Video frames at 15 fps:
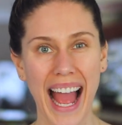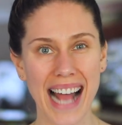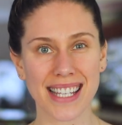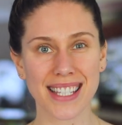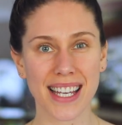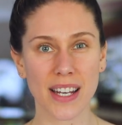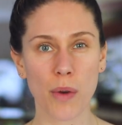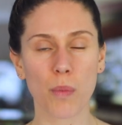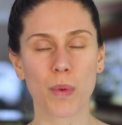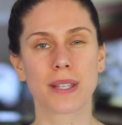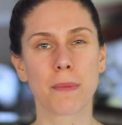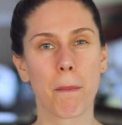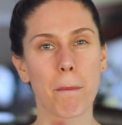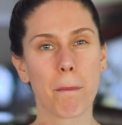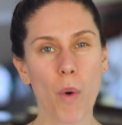acid
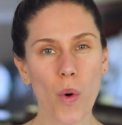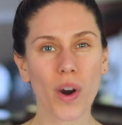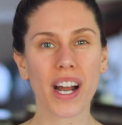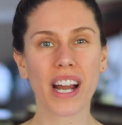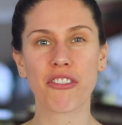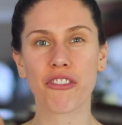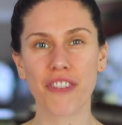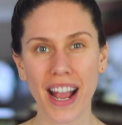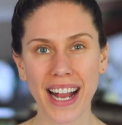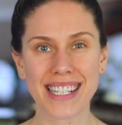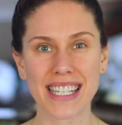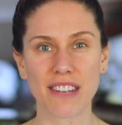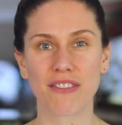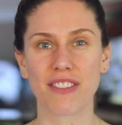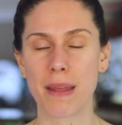was more
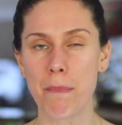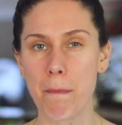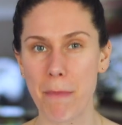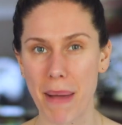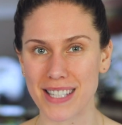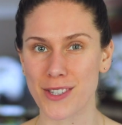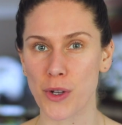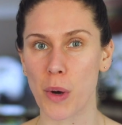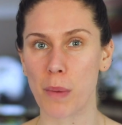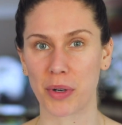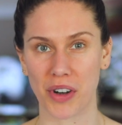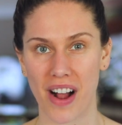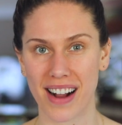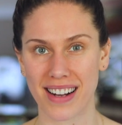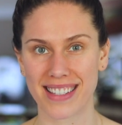effective than benzoyl
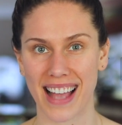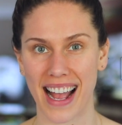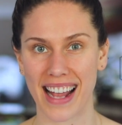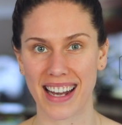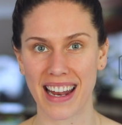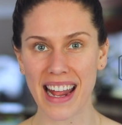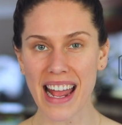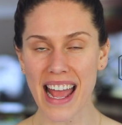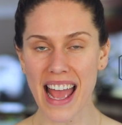peroxide.